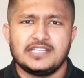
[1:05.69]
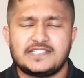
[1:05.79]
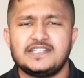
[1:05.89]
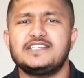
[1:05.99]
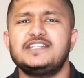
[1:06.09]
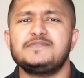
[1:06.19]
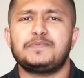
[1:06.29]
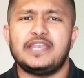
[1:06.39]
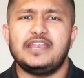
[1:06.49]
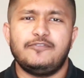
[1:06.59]
Since it is
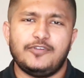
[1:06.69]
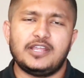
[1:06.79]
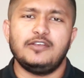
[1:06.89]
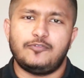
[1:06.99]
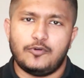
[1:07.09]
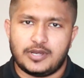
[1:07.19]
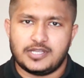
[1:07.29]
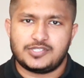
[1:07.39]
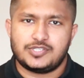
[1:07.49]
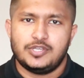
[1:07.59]
pretty difficult for
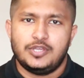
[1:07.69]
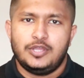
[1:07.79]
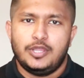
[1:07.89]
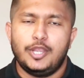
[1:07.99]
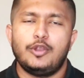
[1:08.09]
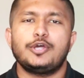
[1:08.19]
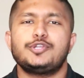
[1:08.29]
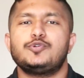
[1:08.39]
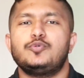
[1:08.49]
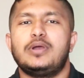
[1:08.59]
us, in order
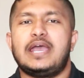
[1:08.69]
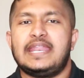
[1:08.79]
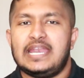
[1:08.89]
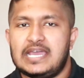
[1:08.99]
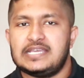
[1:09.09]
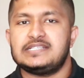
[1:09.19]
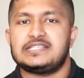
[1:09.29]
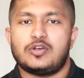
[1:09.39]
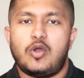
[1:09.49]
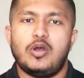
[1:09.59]
to
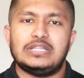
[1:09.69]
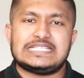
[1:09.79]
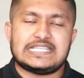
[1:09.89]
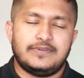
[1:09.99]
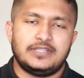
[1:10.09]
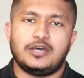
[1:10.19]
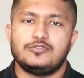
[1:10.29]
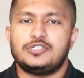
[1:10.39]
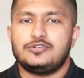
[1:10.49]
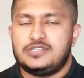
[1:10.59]
analyze all the
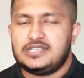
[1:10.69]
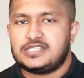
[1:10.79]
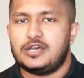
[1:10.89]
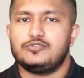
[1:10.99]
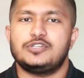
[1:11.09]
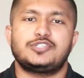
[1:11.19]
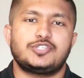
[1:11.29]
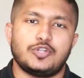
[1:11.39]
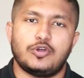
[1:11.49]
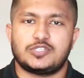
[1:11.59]
7,000 to 6,000
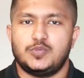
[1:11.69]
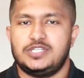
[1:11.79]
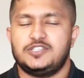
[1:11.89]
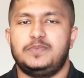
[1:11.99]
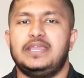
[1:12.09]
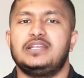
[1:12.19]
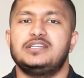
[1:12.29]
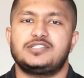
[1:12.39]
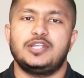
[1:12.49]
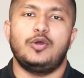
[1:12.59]
stocks which is being
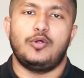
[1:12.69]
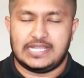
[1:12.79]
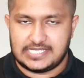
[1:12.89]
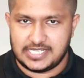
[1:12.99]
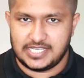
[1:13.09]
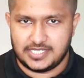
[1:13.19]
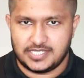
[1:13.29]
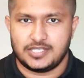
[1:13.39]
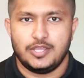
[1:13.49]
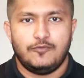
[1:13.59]
listed on
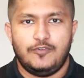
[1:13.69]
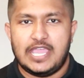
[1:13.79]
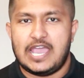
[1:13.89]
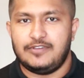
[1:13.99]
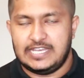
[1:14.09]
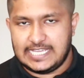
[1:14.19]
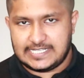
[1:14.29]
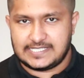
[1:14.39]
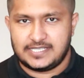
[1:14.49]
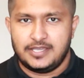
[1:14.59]
exchanges, we have
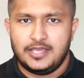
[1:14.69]
index.